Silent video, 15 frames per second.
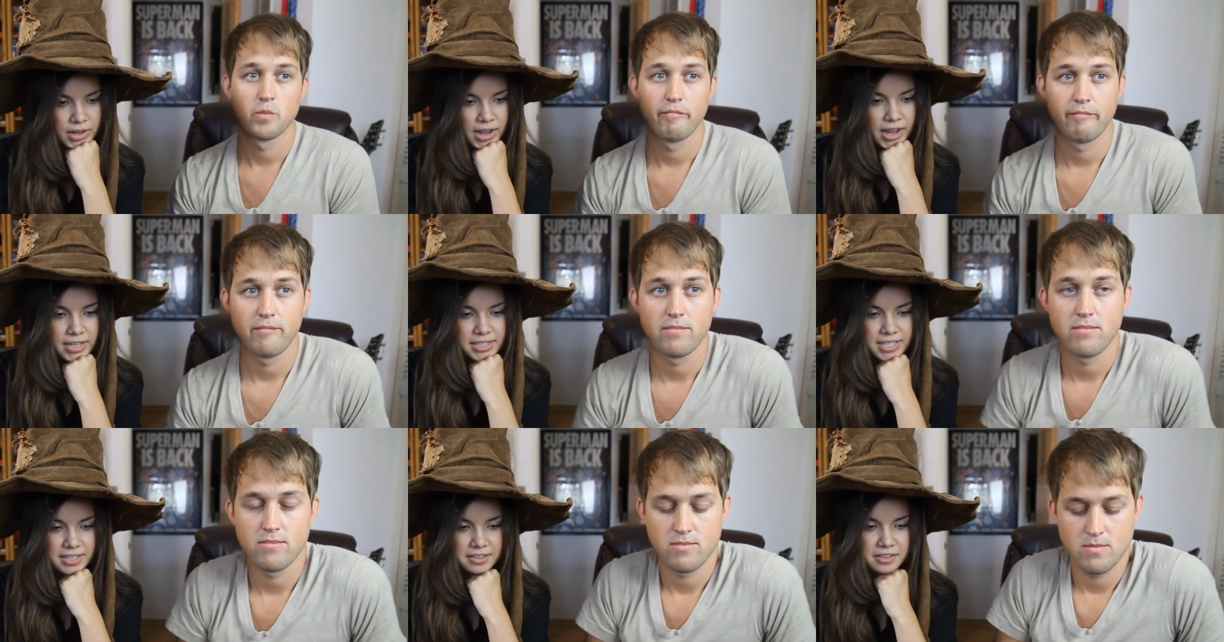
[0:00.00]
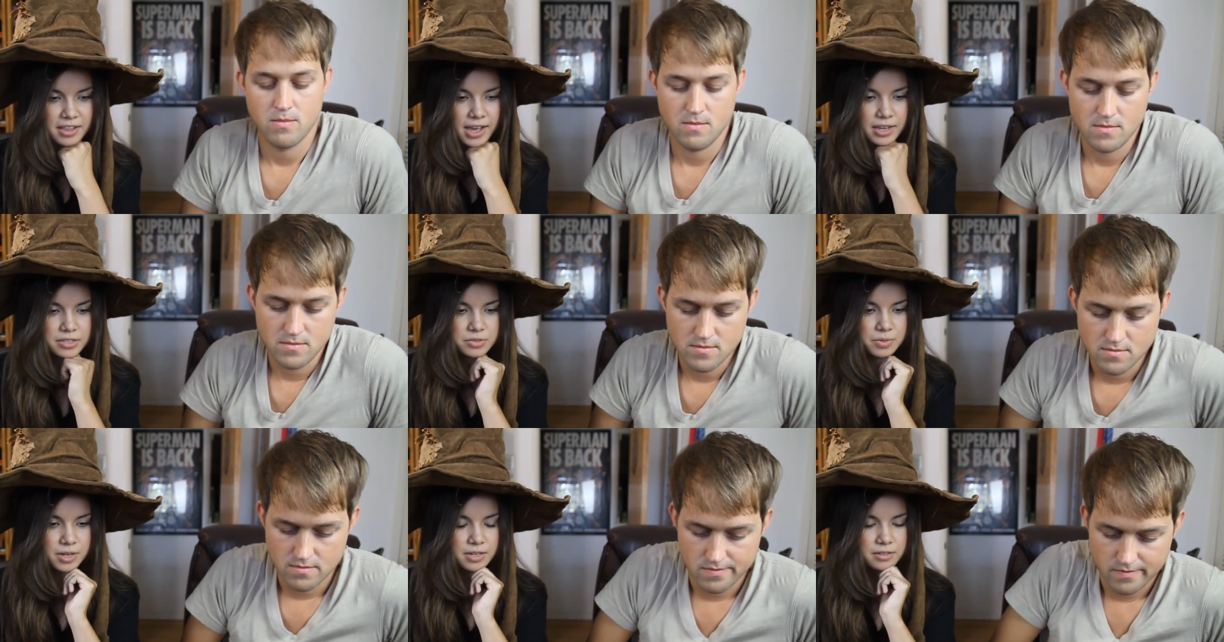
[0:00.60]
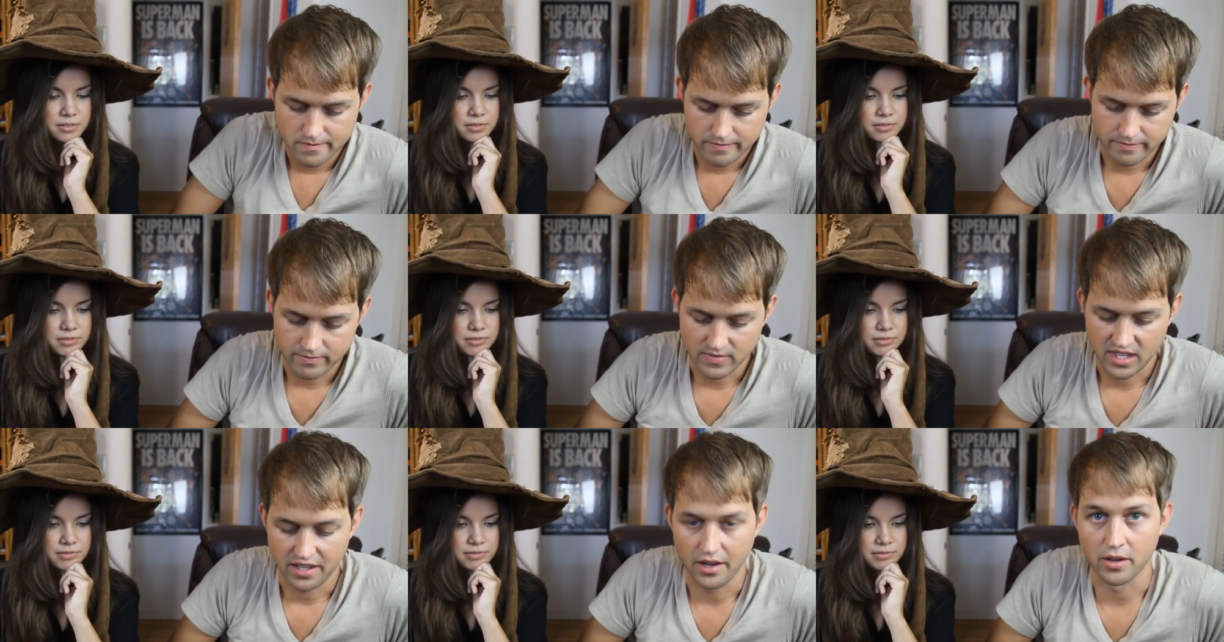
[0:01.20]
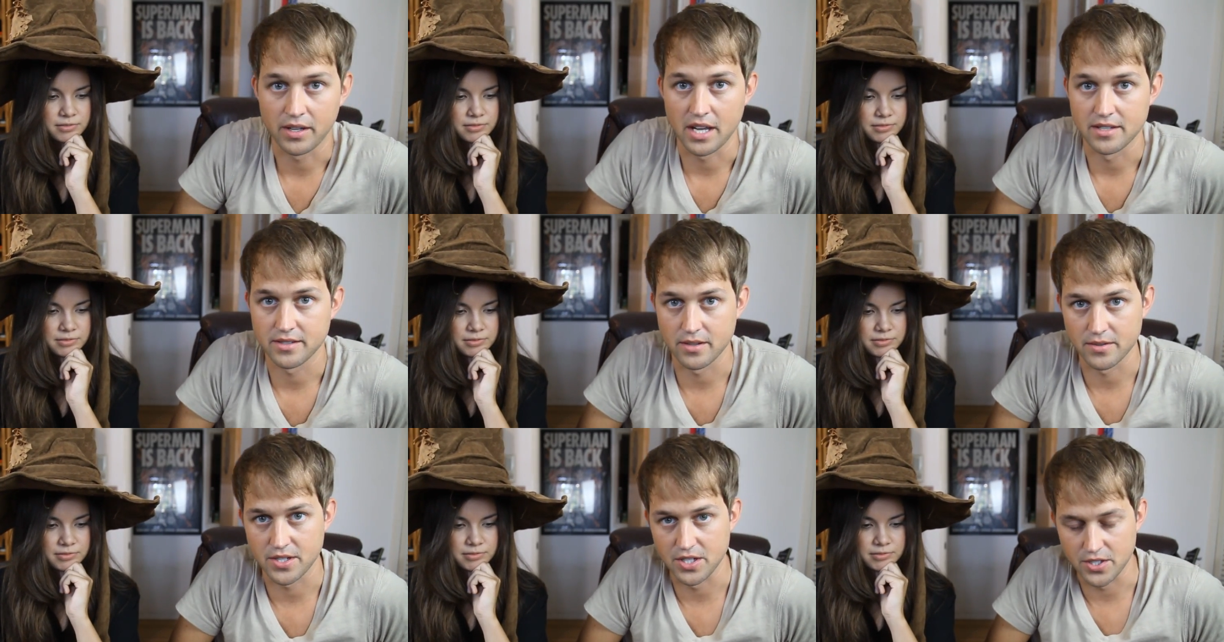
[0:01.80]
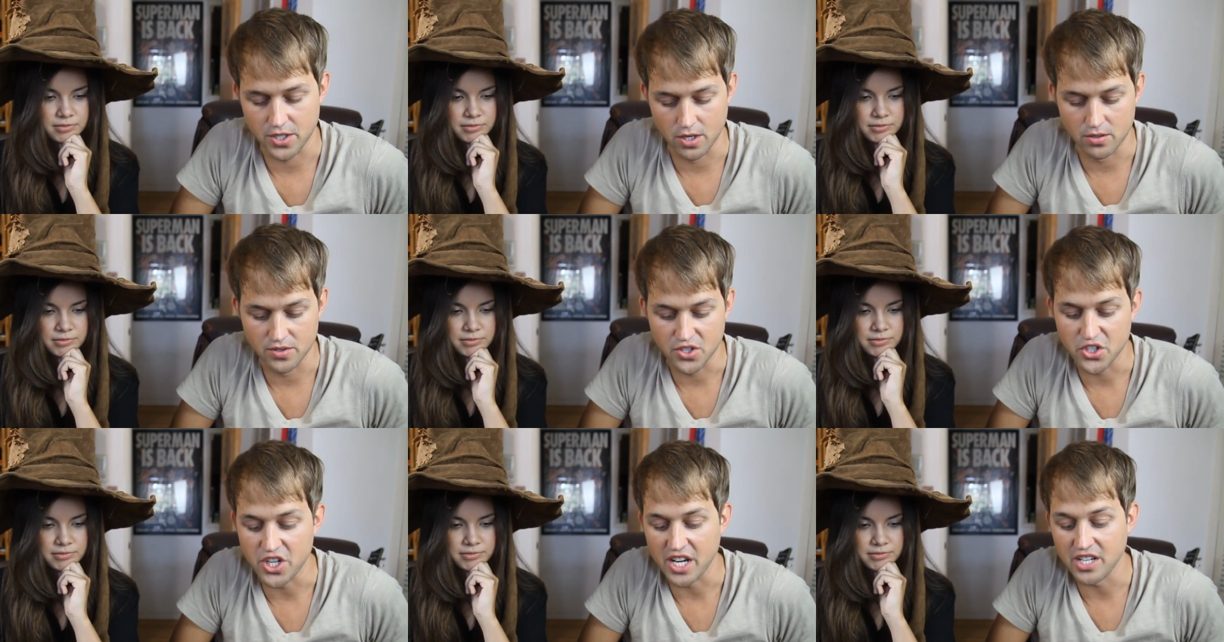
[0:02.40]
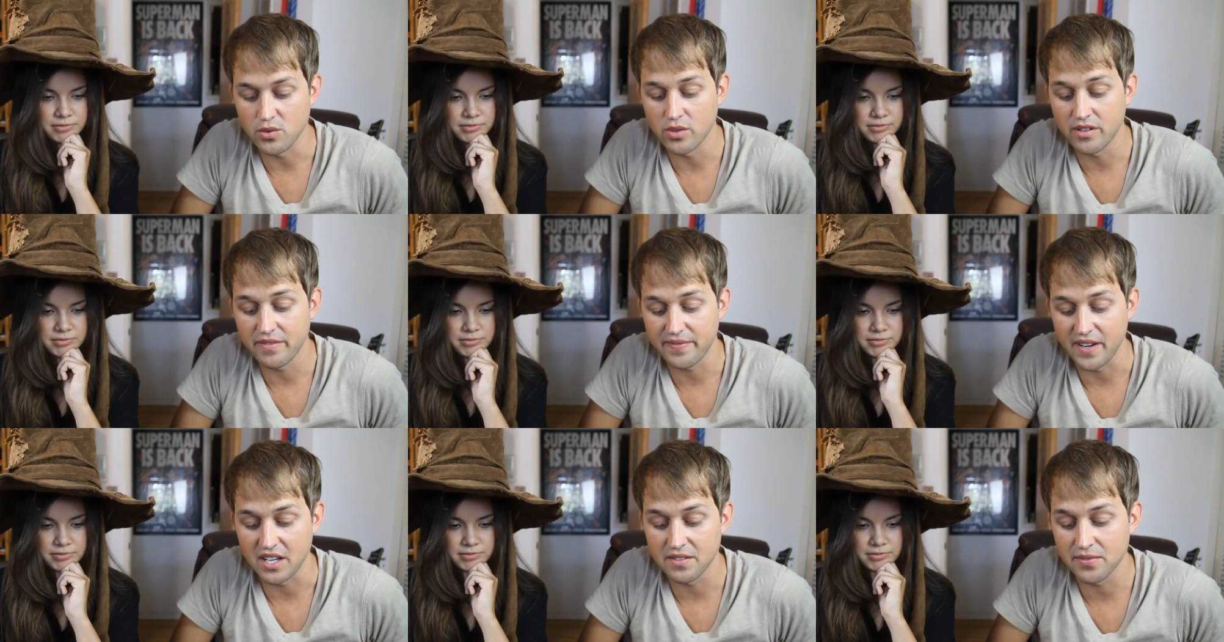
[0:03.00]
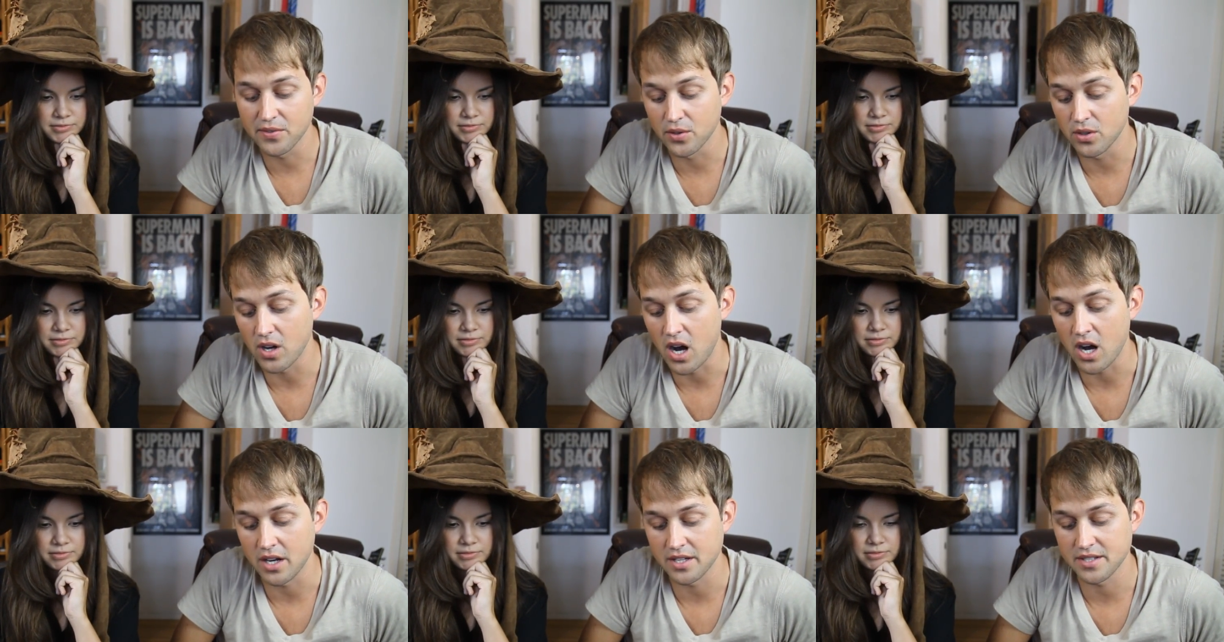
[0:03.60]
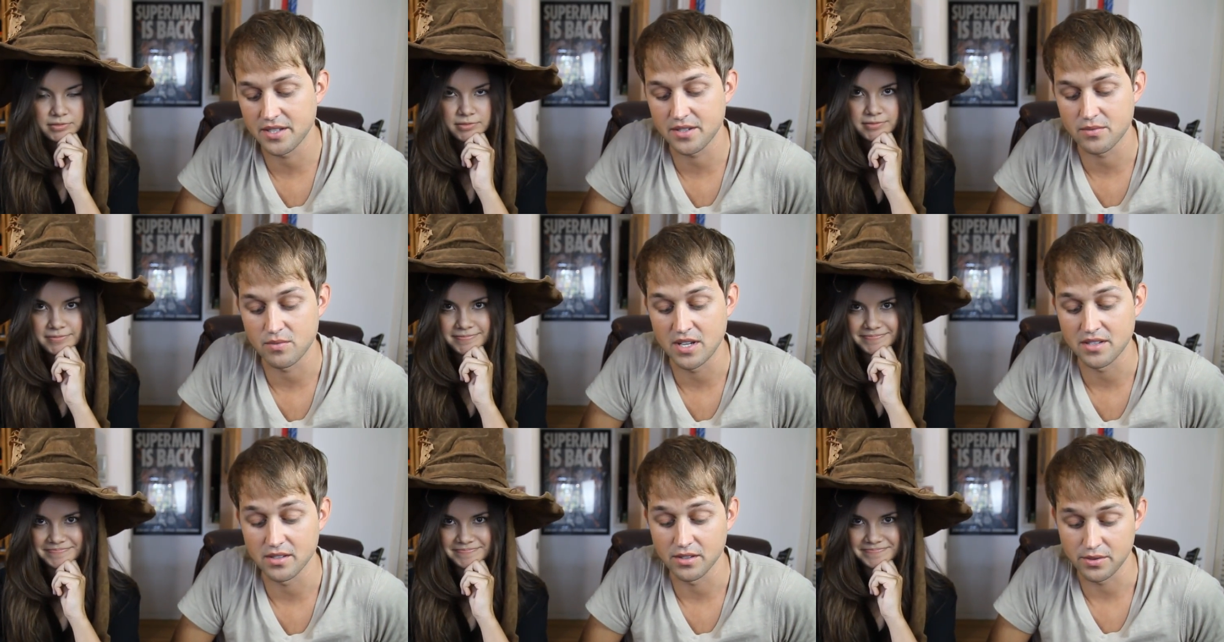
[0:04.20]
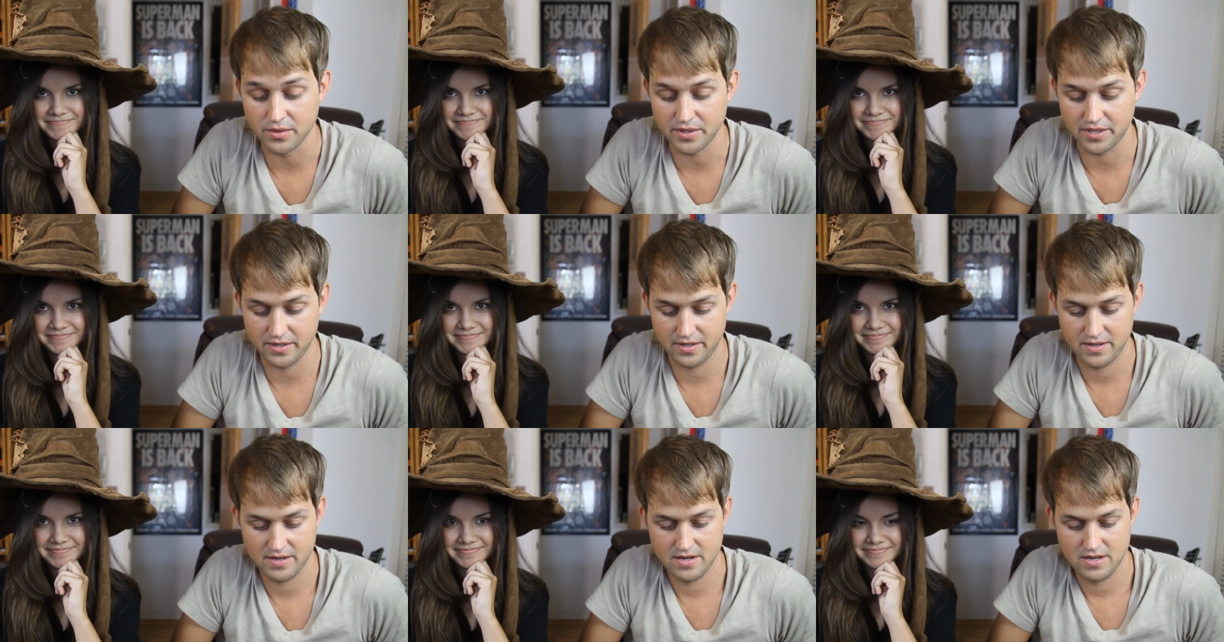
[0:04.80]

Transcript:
Speaker 1: I'd say the last one.
Speaker 2: Okay, so she chose genuine, faithful, honest, resolute.